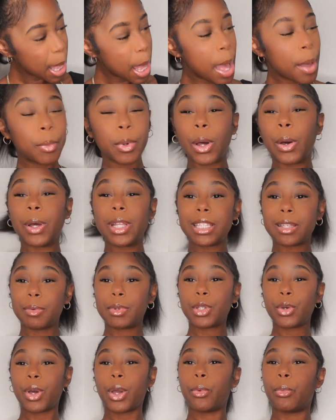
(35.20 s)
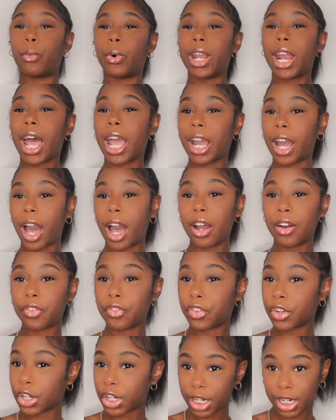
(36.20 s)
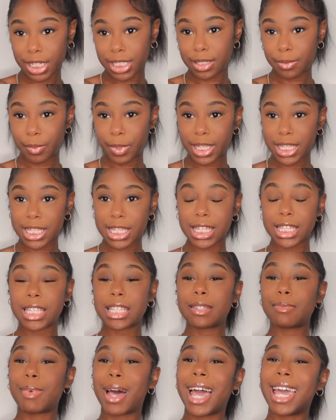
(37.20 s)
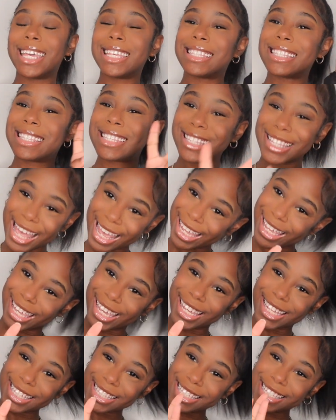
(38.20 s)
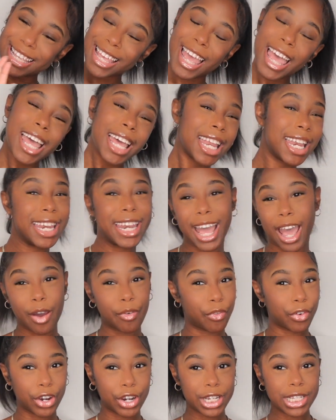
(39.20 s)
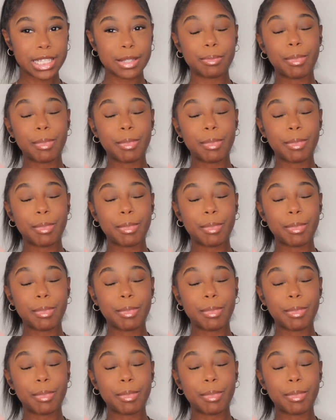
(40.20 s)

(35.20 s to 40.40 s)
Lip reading: I'm going to be doing what I got for Christmas. This is my second time